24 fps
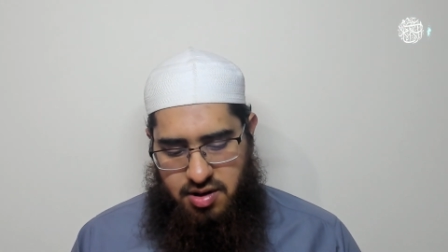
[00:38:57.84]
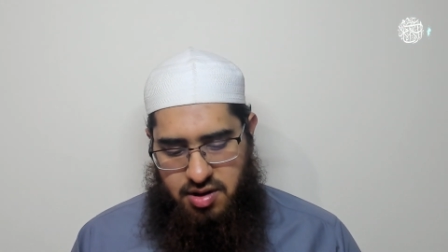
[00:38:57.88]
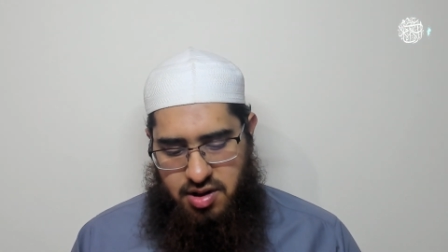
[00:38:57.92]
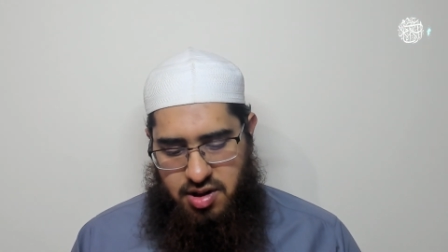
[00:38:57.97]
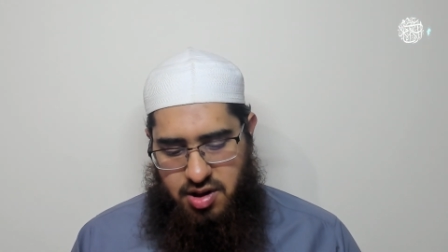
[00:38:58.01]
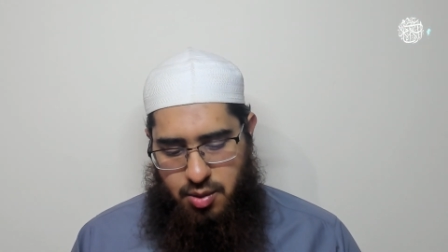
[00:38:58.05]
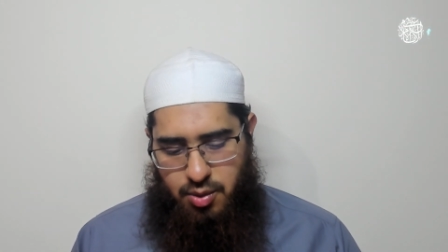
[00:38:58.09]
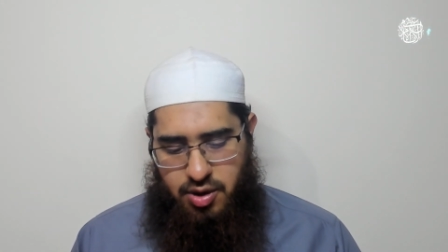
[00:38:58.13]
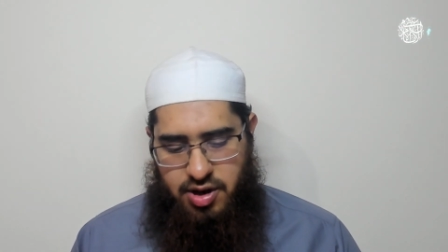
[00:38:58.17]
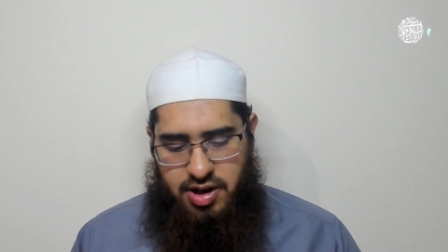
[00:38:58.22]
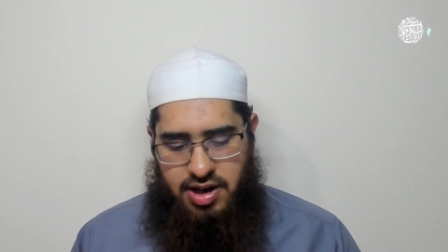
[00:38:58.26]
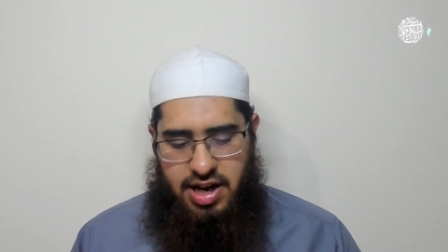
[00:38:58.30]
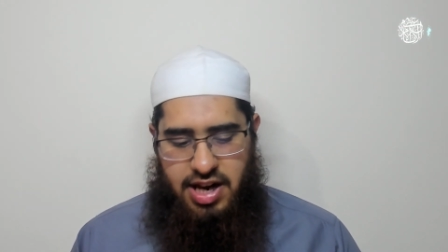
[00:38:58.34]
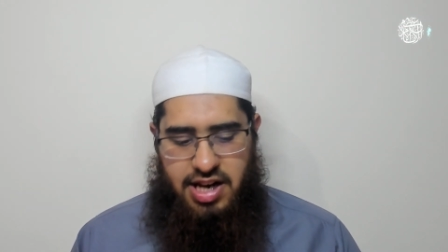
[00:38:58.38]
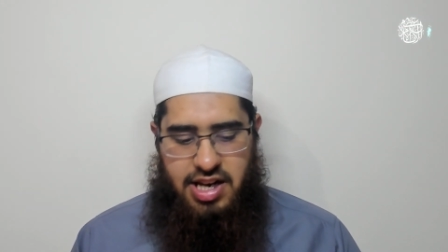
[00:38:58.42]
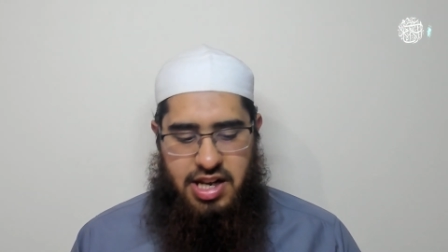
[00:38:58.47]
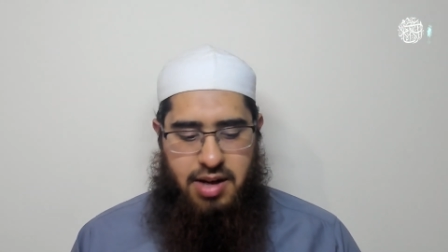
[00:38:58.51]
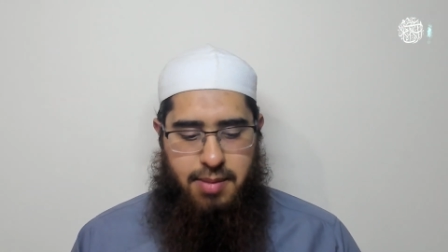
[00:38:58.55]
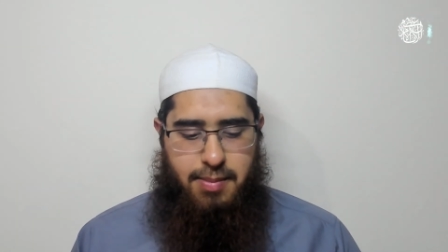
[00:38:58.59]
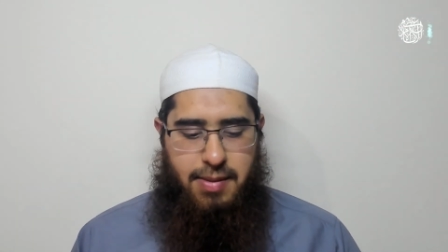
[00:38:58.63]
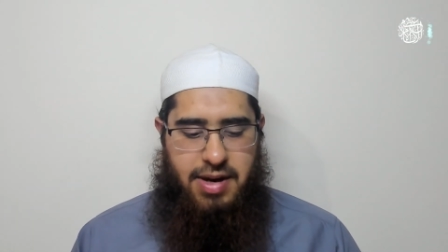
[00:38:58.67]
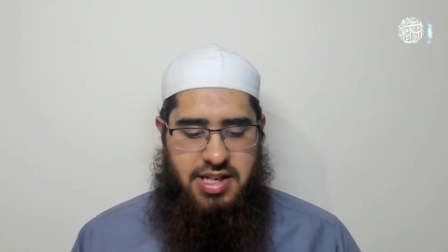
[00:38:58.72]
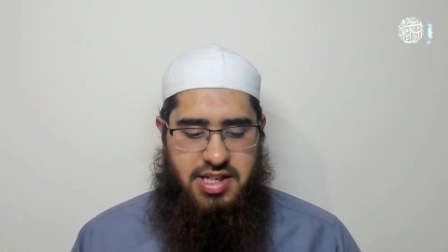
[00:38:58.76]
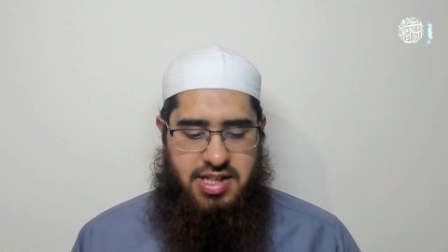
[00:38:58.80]
the word
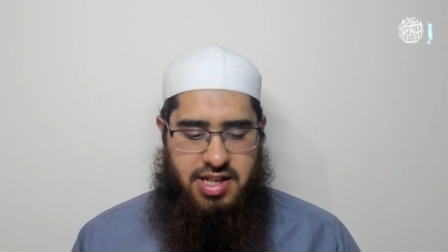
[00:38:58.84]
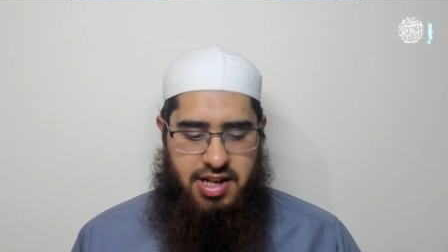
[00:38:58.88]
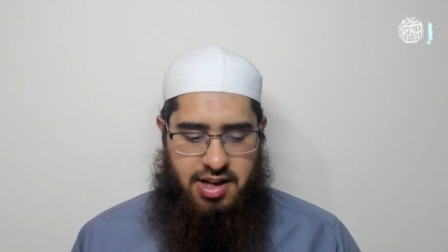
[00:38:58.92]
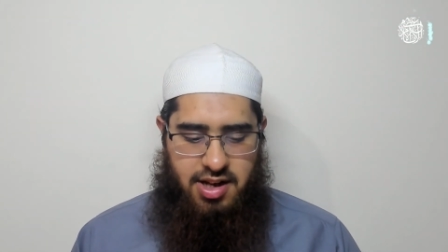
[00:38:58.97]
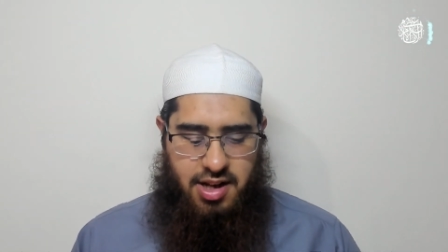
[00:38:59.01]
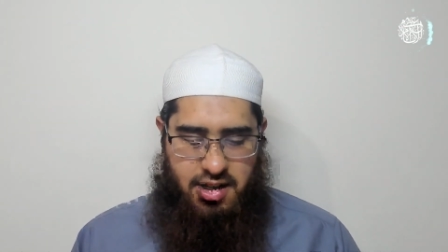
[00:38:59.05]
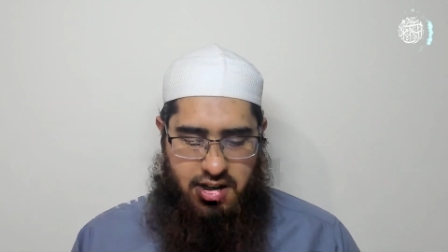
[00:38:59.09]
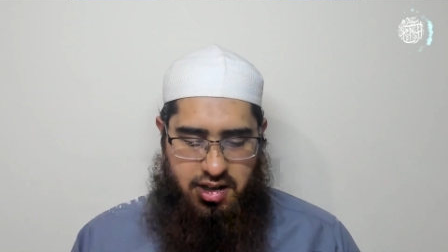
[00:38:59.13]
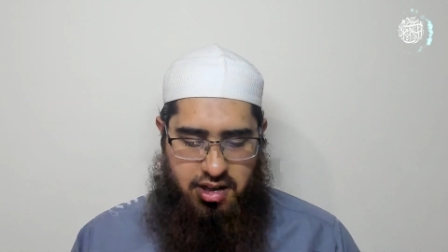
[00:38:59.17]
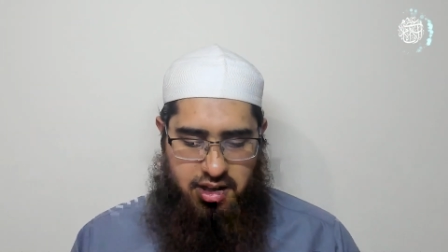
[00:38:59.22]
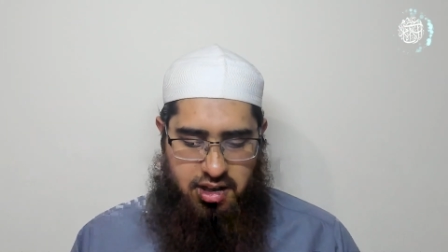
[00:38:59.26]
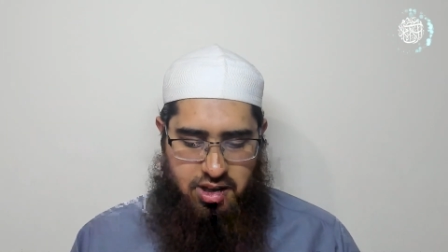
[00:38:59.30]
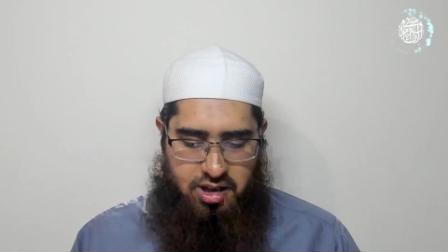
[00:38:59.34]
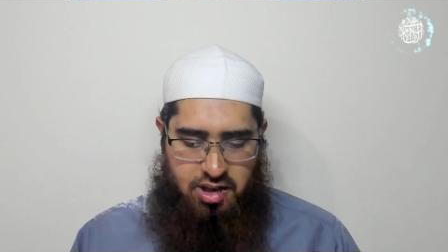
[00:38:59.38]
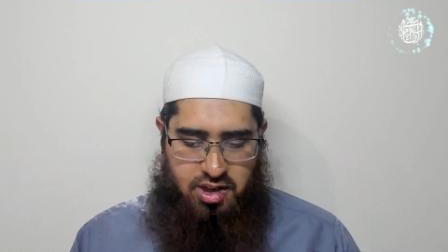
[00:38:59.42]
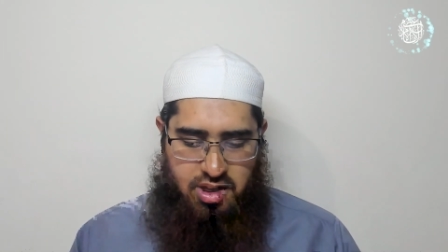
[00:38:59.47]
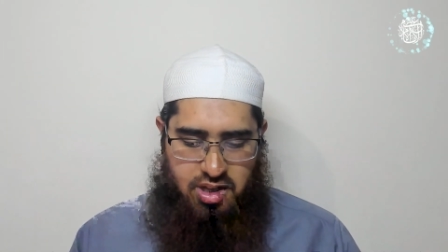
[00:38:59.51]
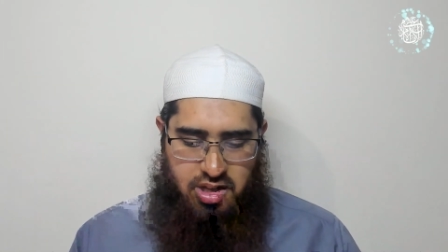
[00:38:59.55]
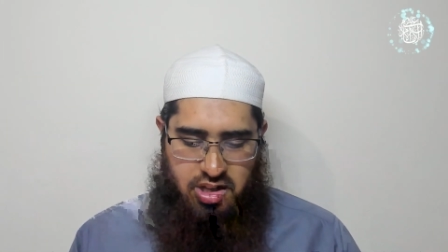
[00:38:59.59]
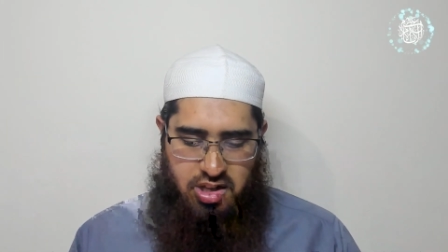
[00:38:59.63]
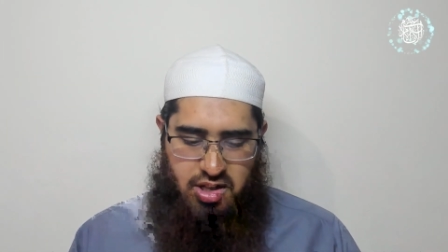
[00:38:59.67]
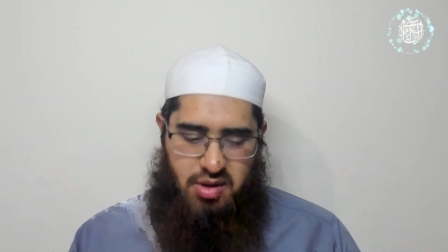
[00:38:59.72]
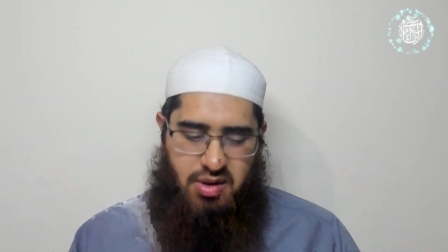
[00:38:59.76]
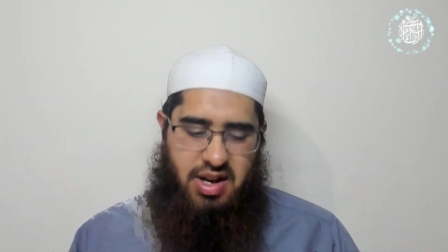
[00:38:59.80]
enigmatic.
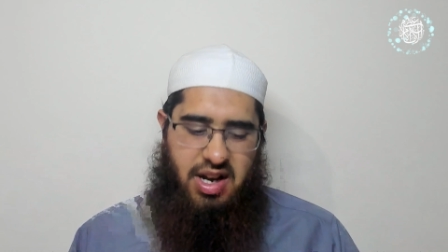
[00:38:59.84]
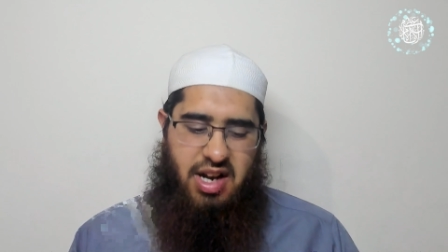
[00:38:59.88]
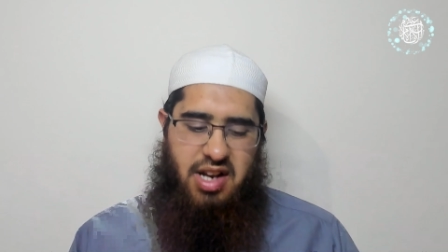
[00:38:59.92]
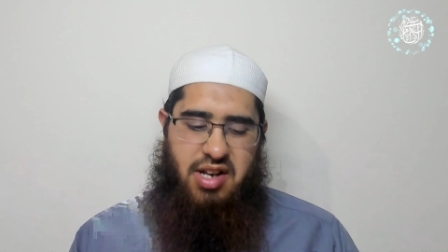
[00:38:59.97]
You